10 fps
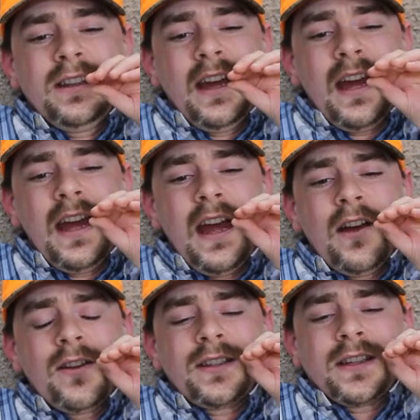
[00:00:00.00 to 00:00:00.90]
let
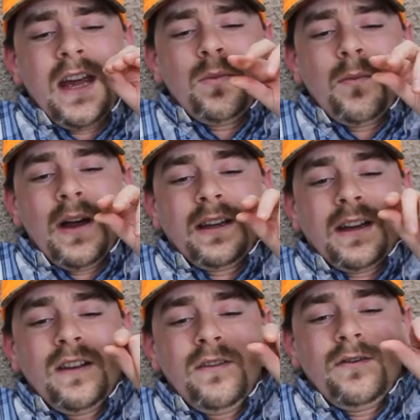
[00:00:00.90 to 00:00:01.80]
air escape by
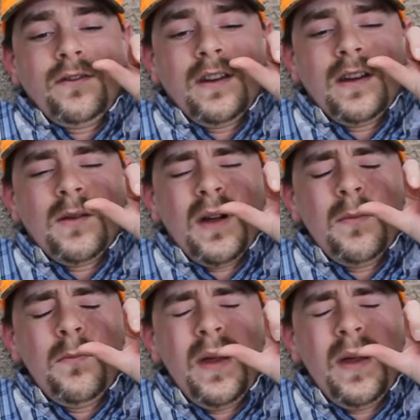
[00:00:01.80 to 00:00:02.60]
by